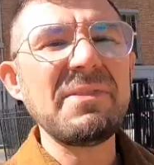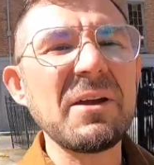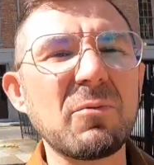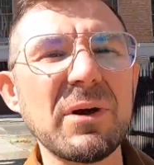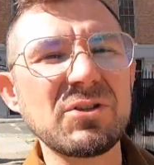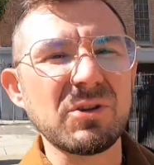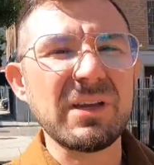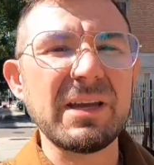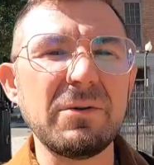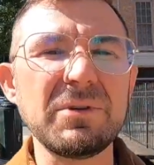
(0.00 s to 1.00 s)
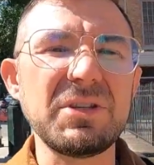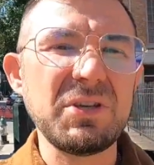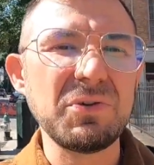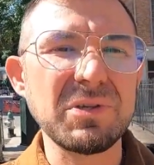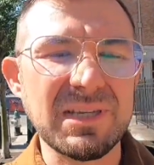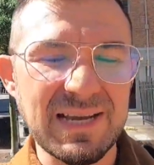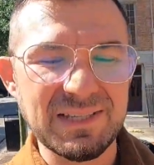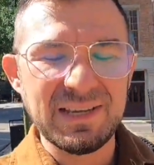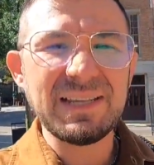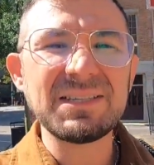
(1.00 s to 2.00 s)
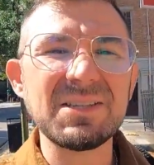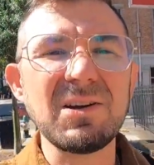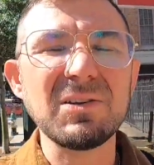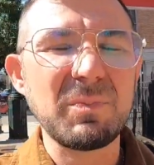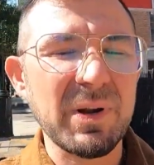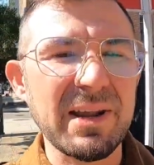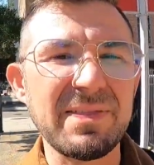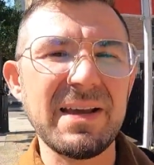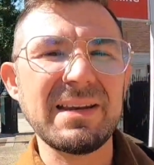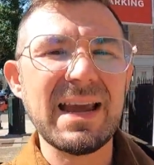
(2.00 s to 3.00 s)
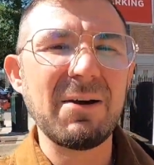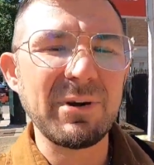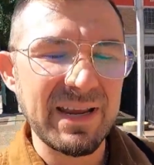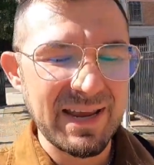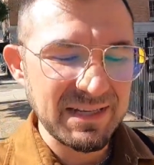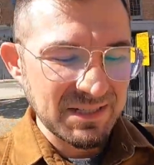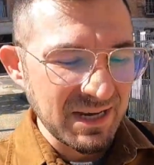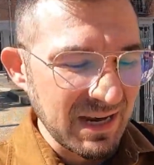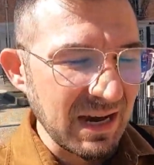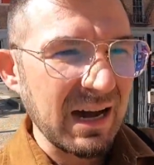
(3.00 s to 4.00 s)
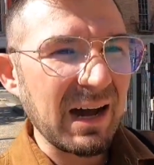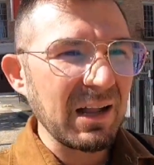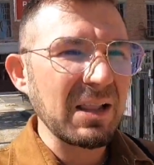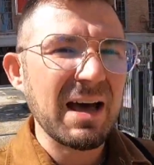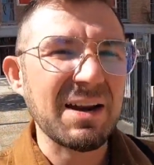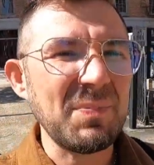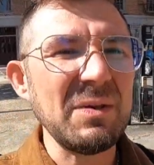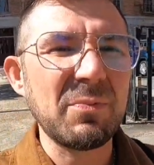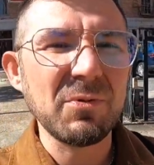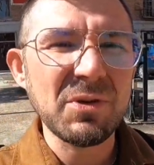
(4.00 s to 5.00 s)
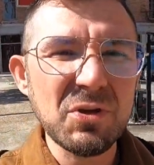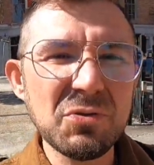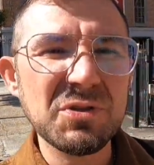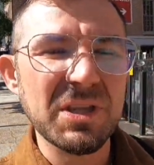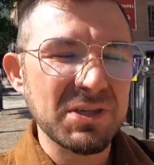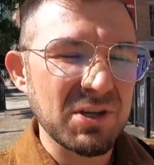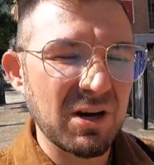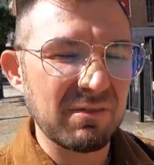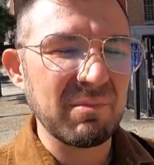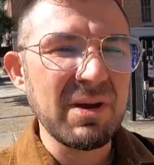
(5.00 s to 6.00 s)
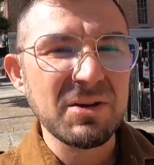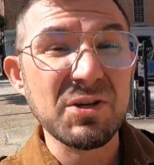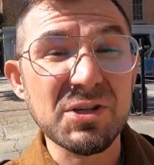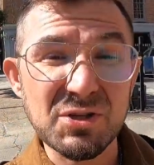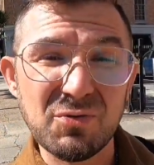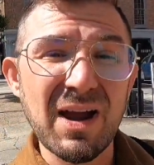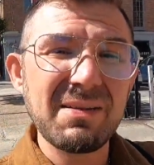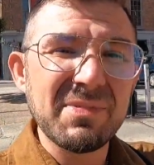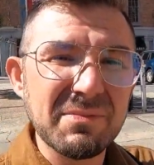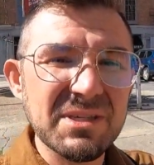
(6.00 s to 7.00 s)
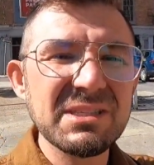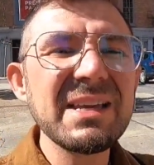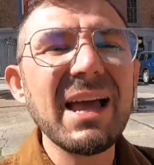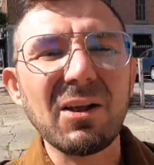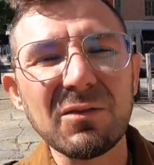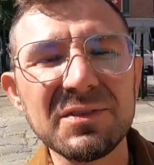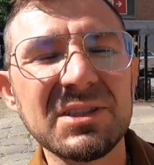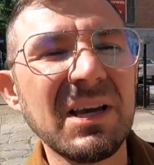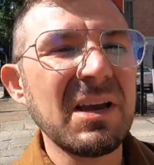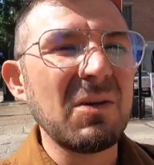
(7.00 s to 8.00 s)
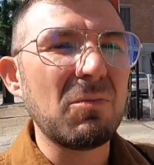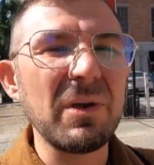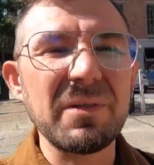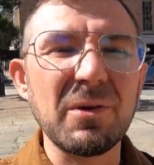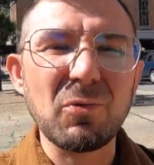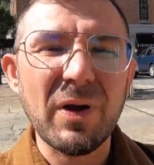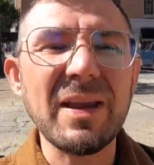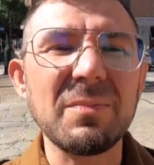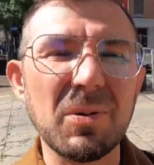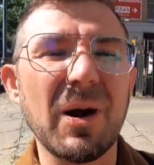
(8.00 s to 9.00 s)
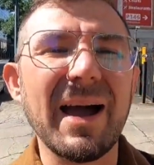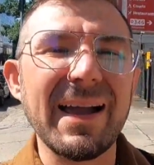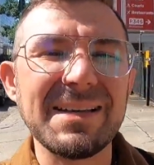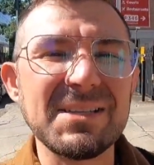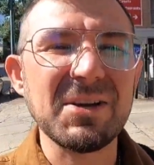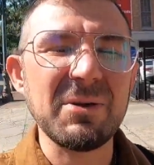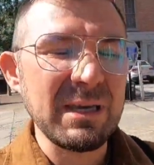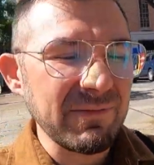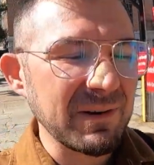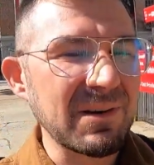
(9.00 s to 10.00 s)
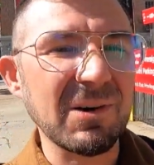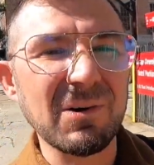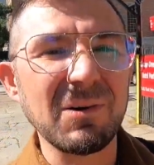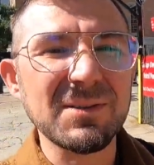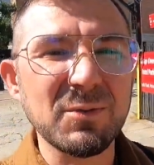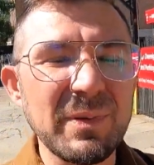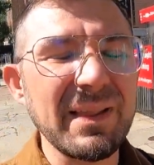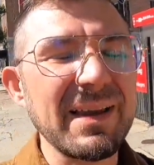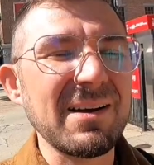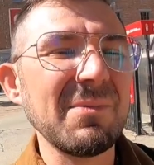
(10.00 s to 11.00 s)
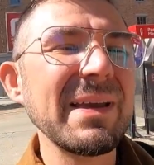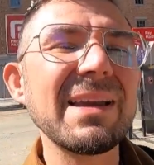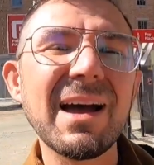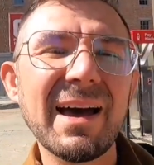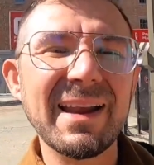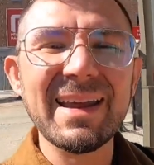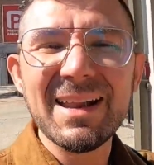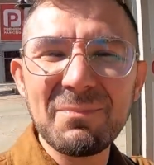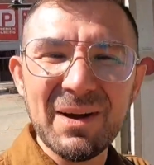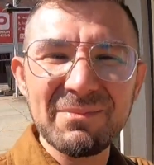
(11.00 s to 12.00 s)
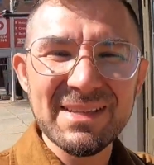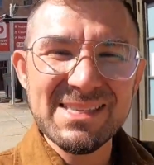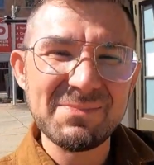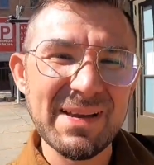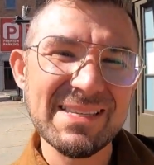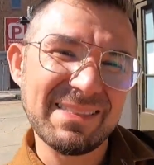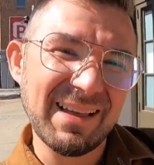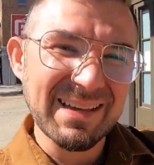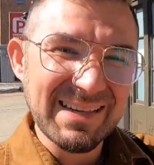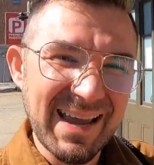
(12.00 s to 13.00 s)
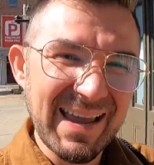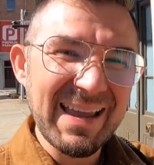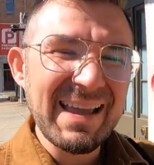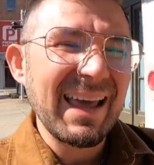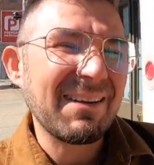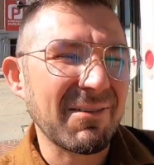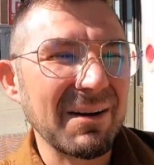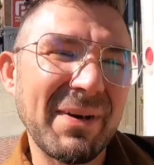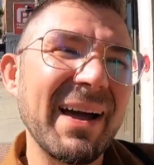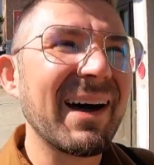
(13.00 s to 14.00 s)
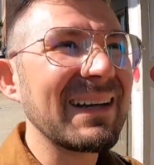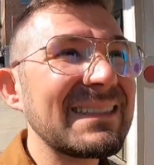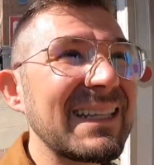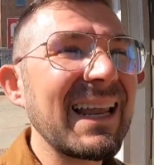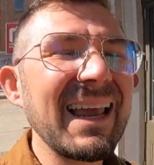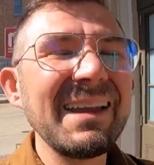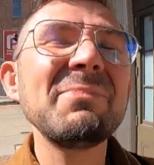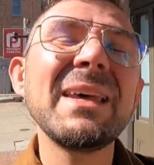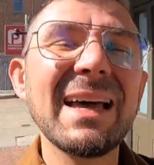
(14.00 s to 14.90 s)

I think originally it was used as an insult, but I think nowadays a lot of people use this term to describe themselves with great pride. So even girls will be like, oh my god, I got a pumpkin spice latte and I'm wearing my Uggs today.